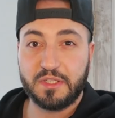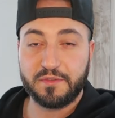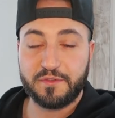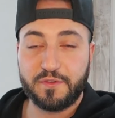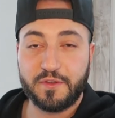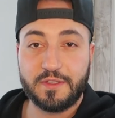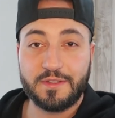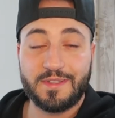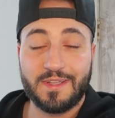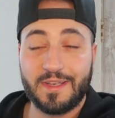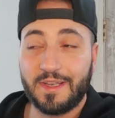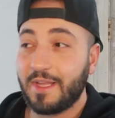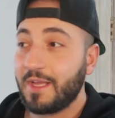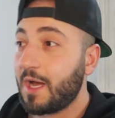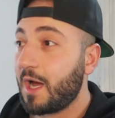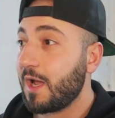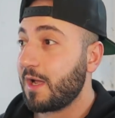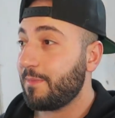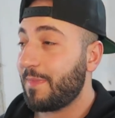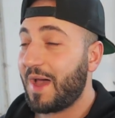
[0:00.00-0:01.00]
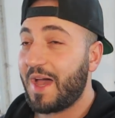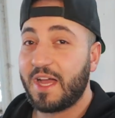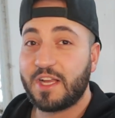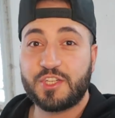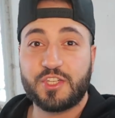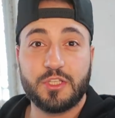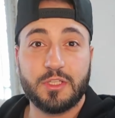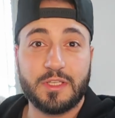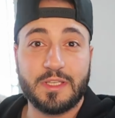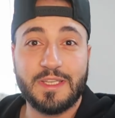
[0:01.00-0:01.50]
different. Today I am
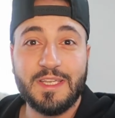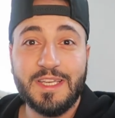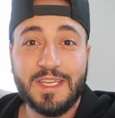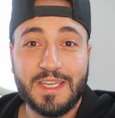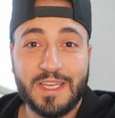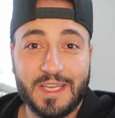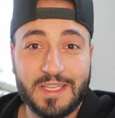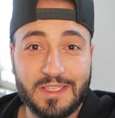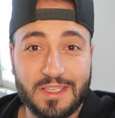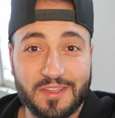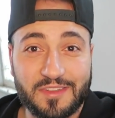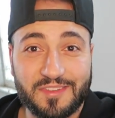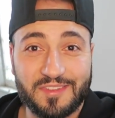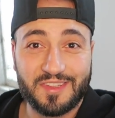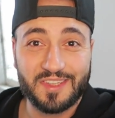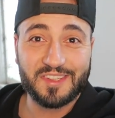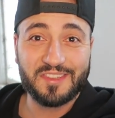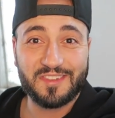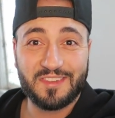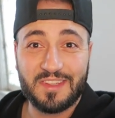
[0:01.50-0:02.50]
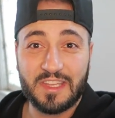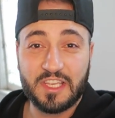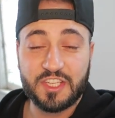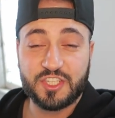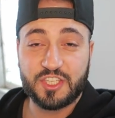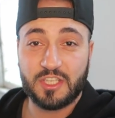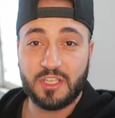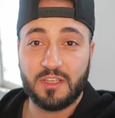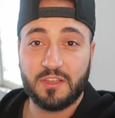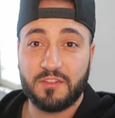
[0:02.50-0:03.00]
actually in the Six
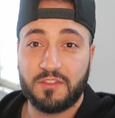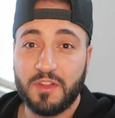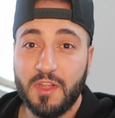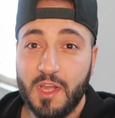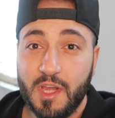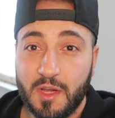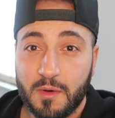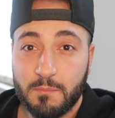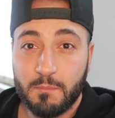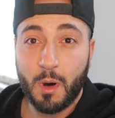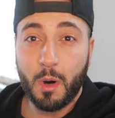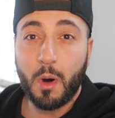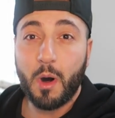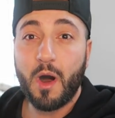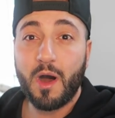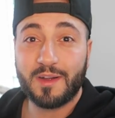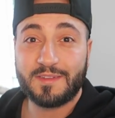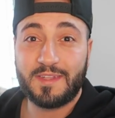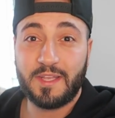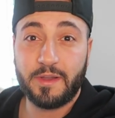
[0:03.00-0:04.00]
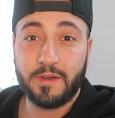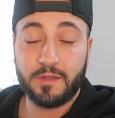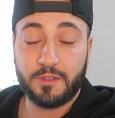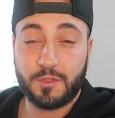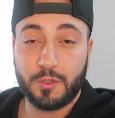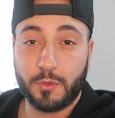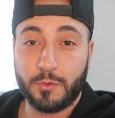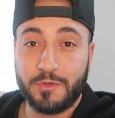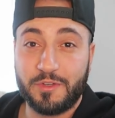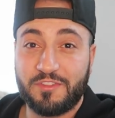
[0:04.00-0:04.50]
Nations Mohawk
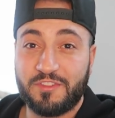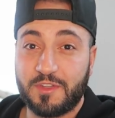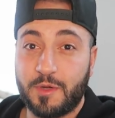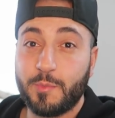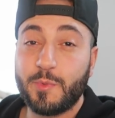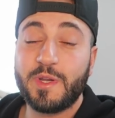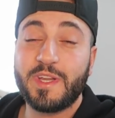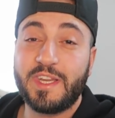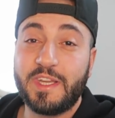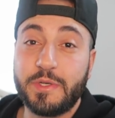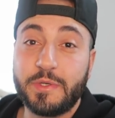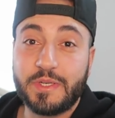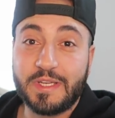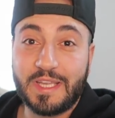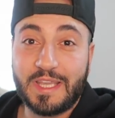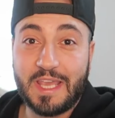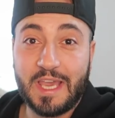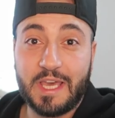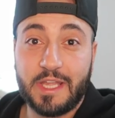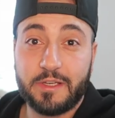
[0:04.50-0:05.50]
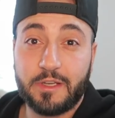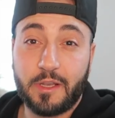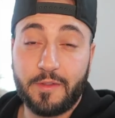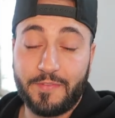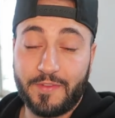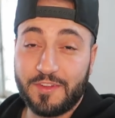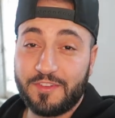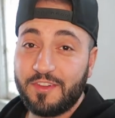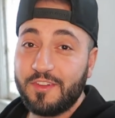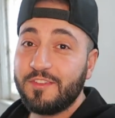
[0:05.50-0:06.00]
territory, somewhere here in
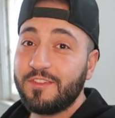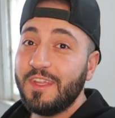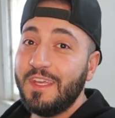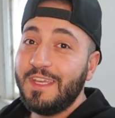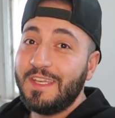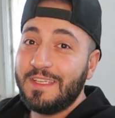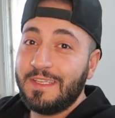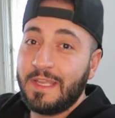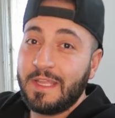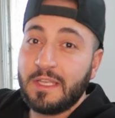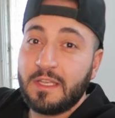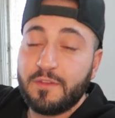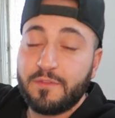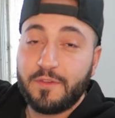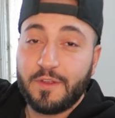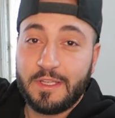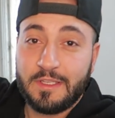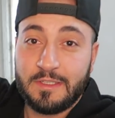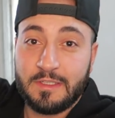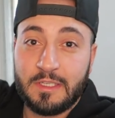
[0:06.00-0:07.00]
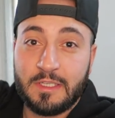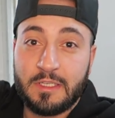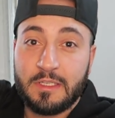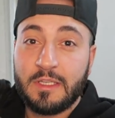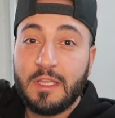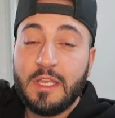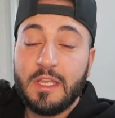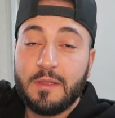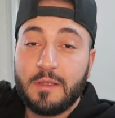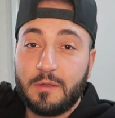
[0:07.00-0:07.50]
Canada. This is Native
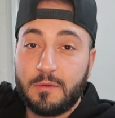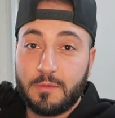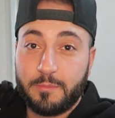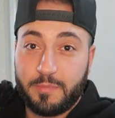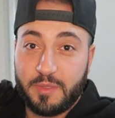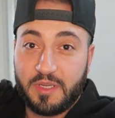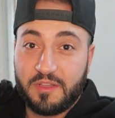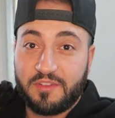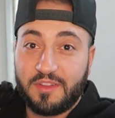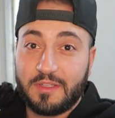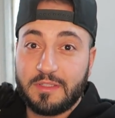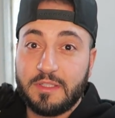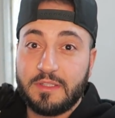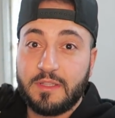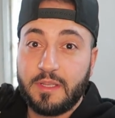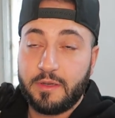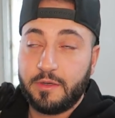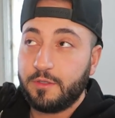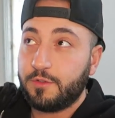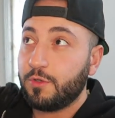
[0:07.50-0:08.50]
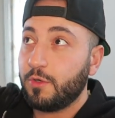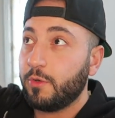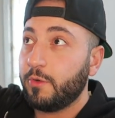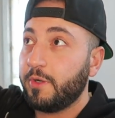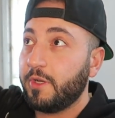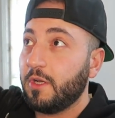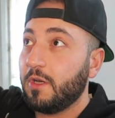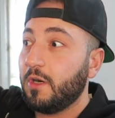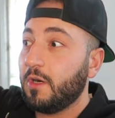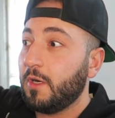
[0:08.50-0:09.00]
Indian, basically,
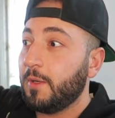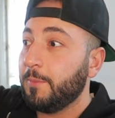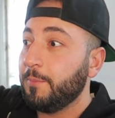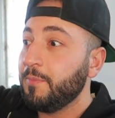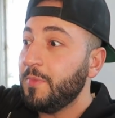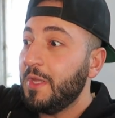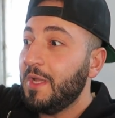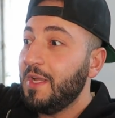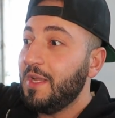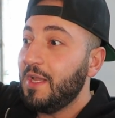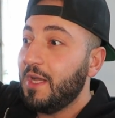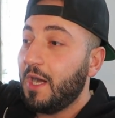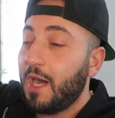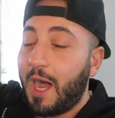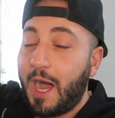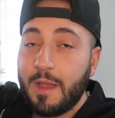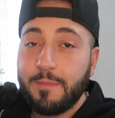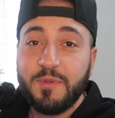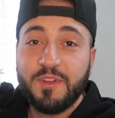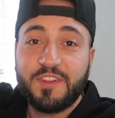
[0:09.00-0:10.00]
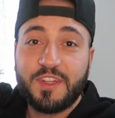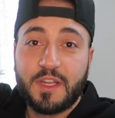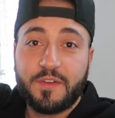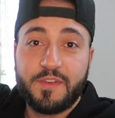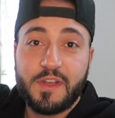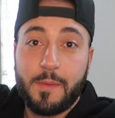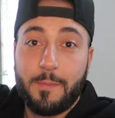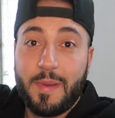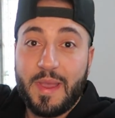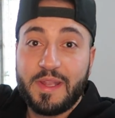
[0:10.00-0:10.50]
territory. Um, I'm inside
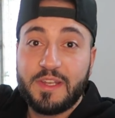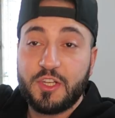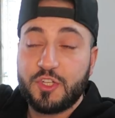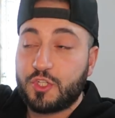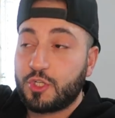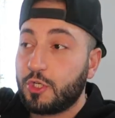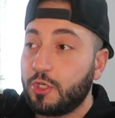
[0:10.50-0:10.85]
of an abandoned